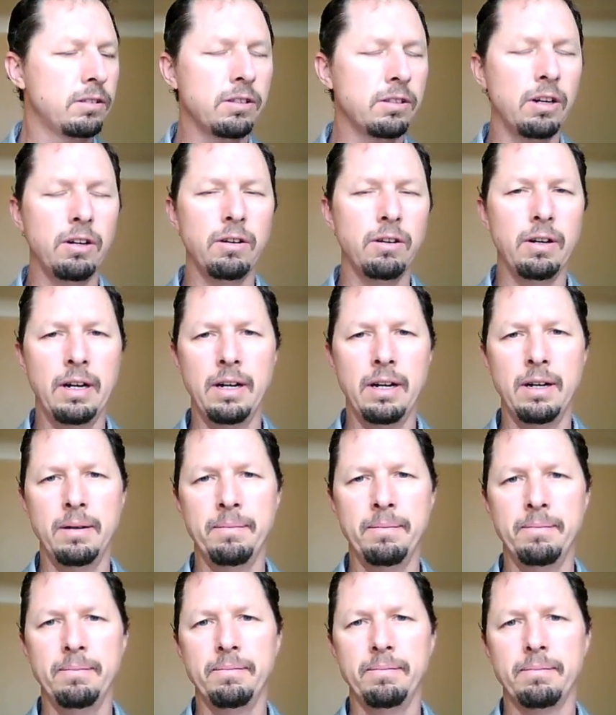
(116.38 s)
so
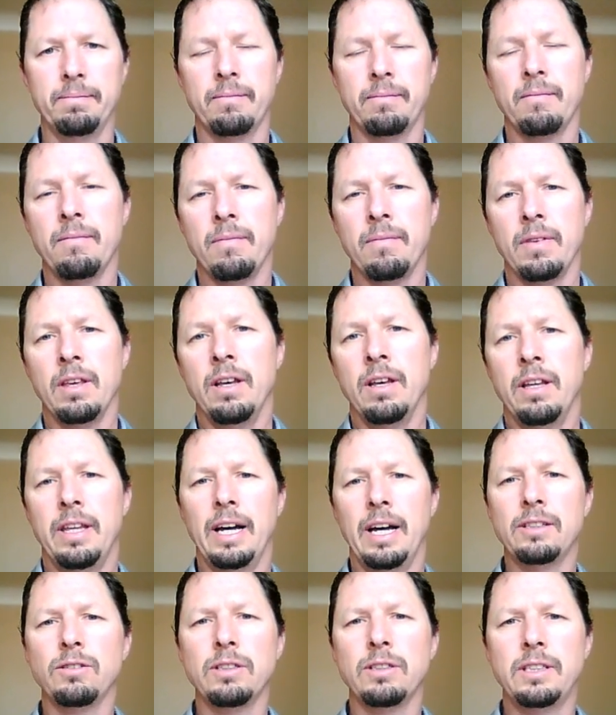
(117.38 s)

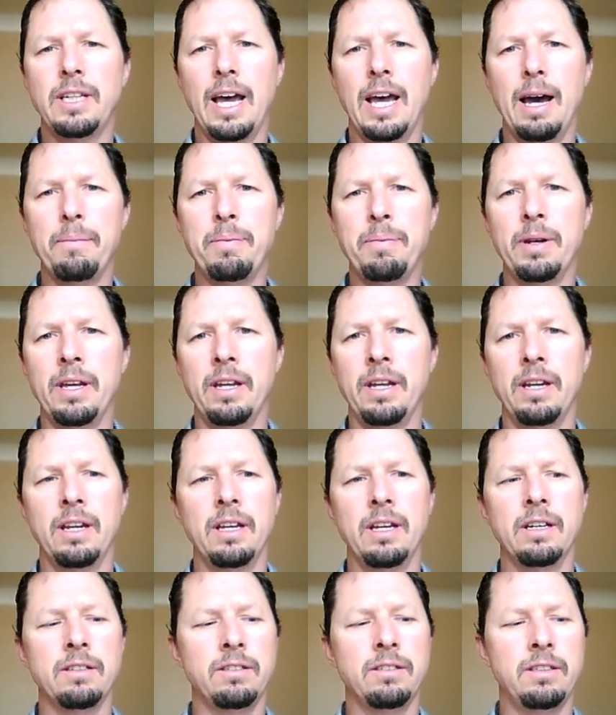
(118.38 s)
what's happening
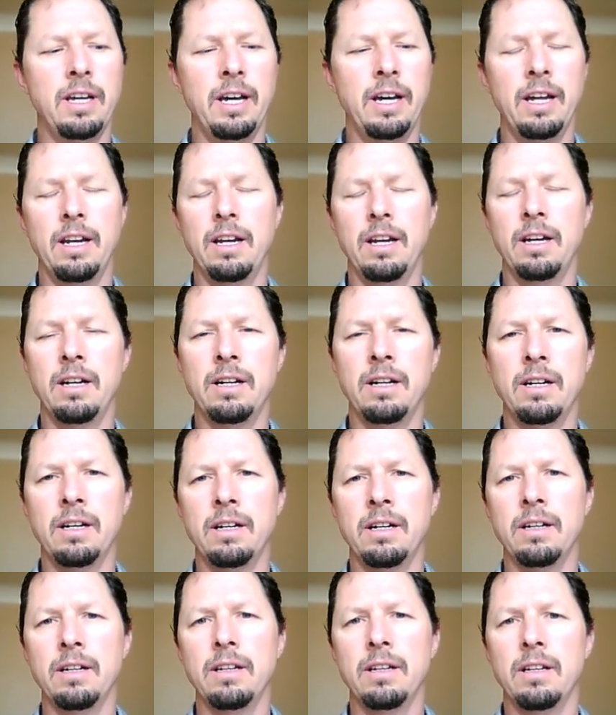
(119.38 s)
is that
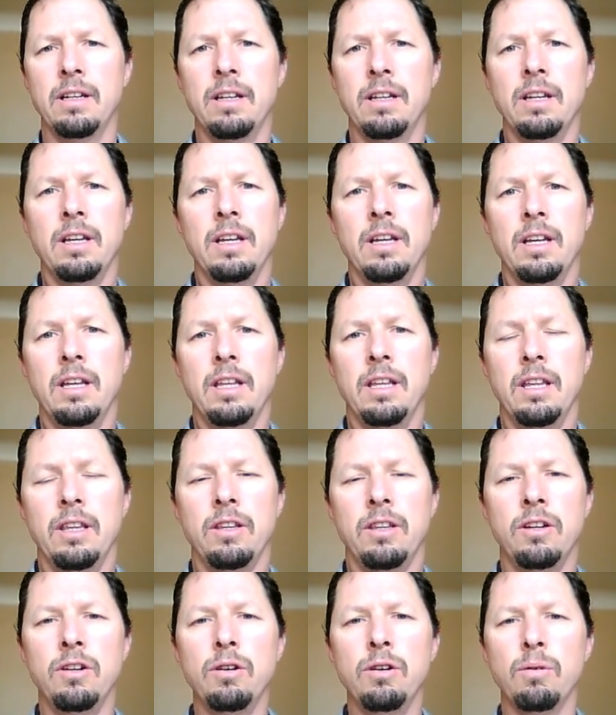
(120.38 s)
uh,
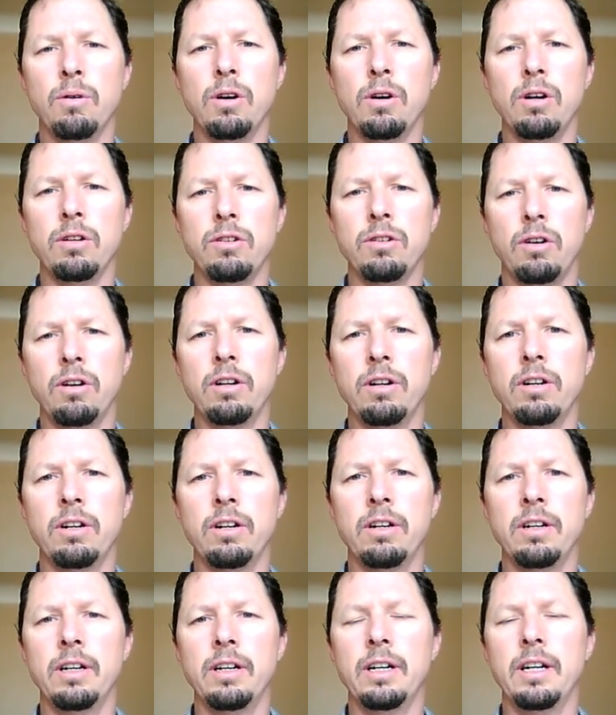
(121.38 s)
the New World
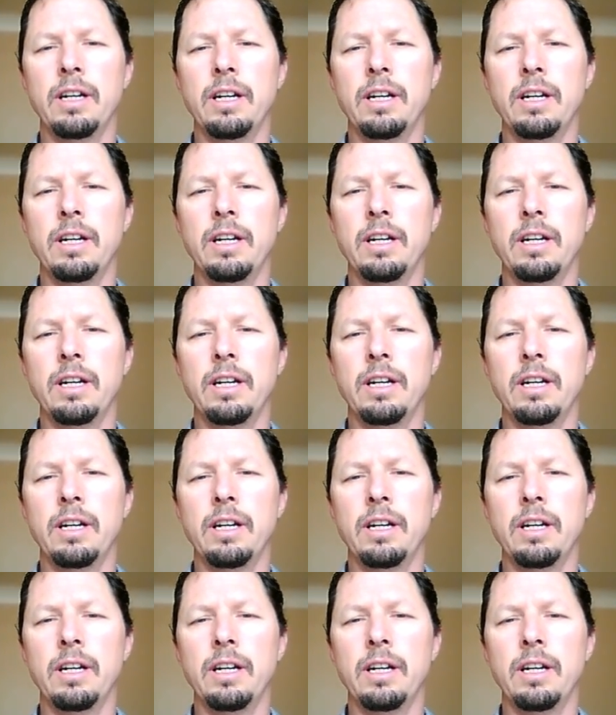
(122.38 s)
Order